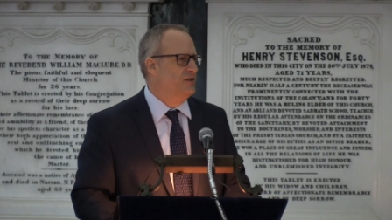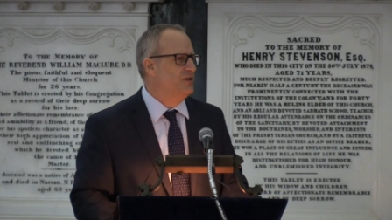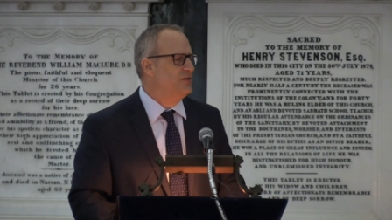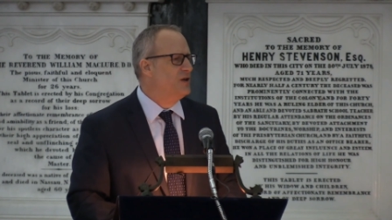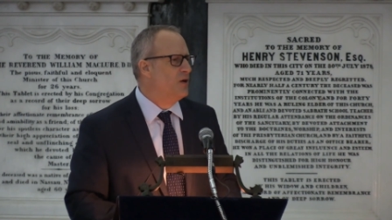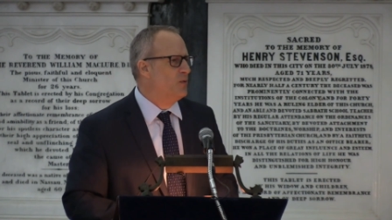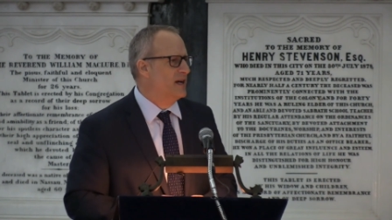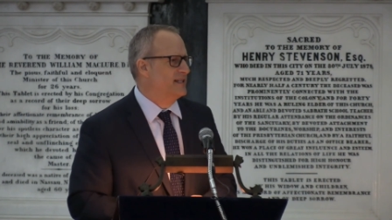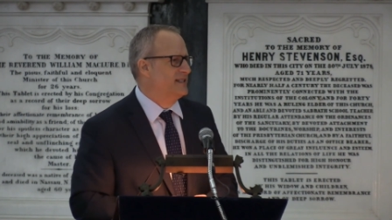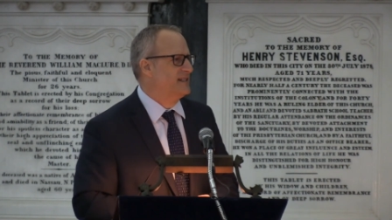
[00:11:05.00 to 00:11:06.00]
Do you know
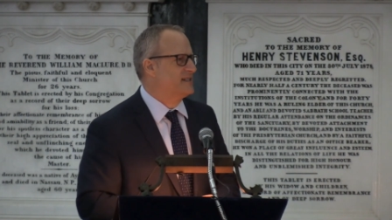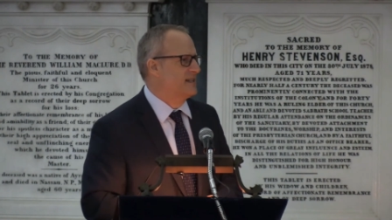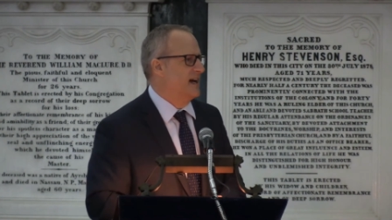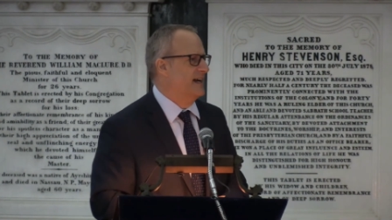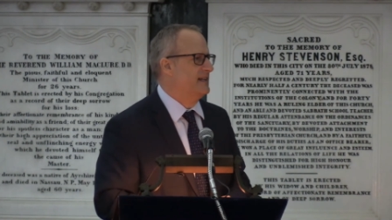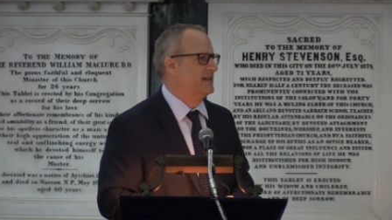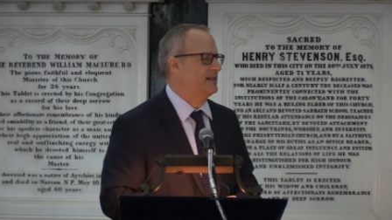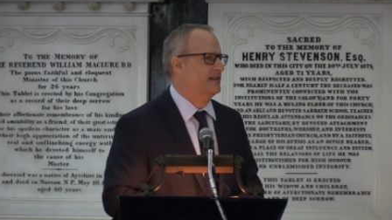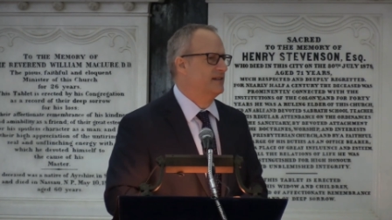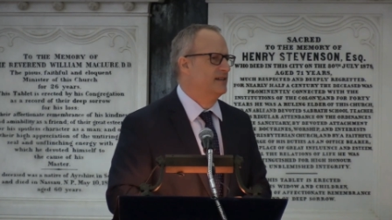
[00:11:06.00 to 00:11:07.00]
what it is like
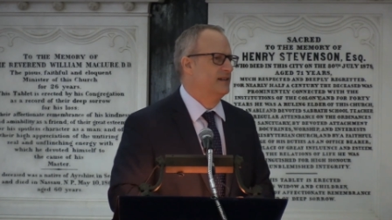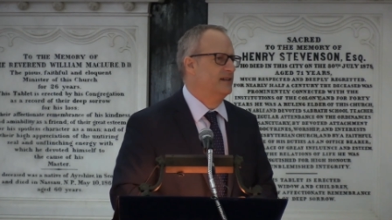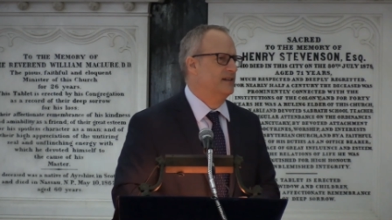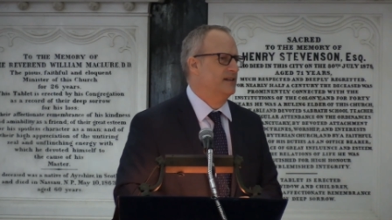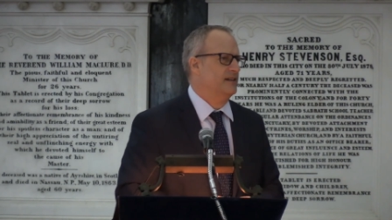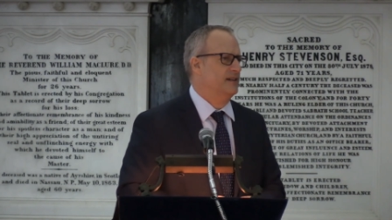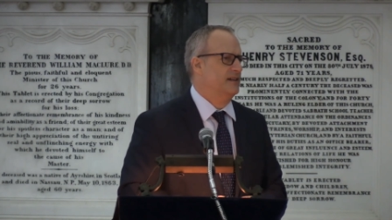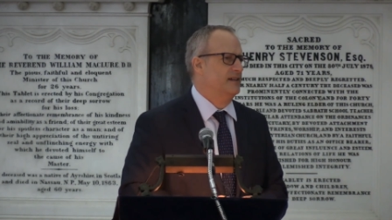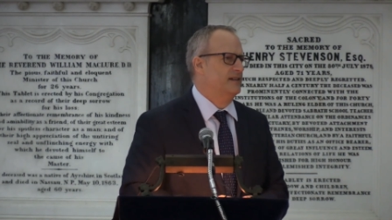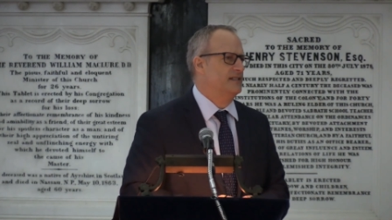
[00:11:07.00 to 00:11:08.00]

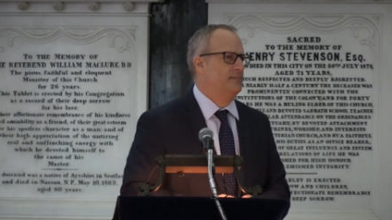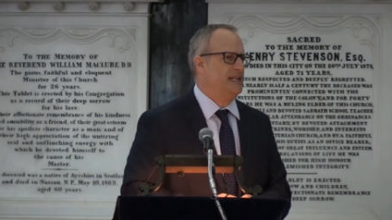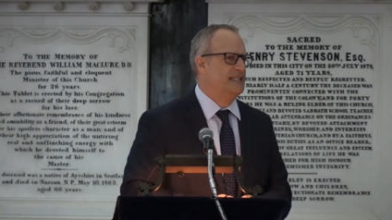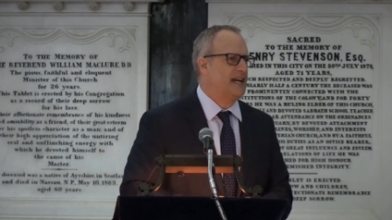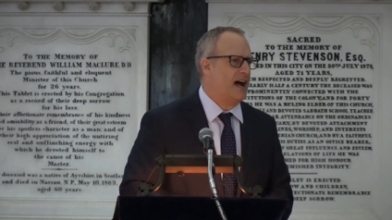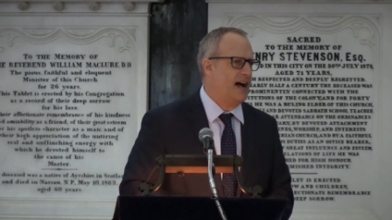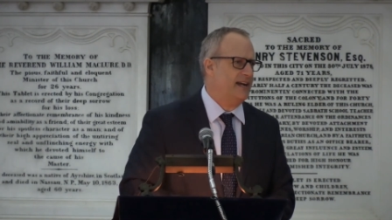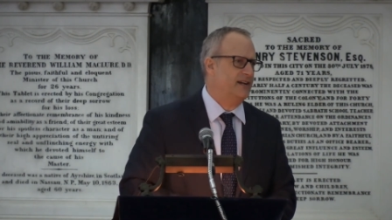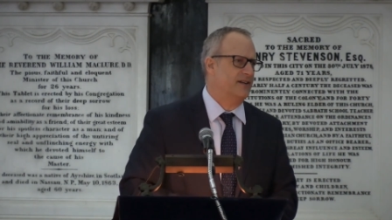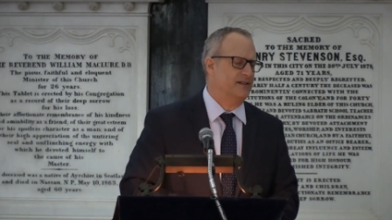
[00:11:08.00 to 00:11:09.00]
to be
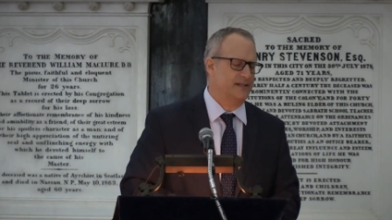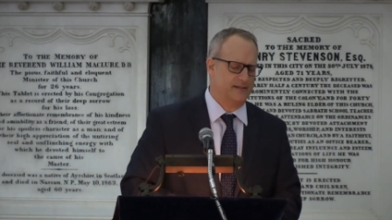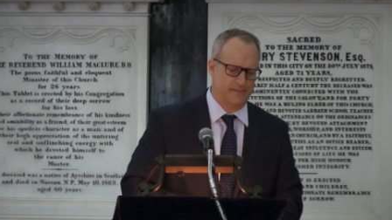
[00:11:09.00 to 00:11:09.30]
tired?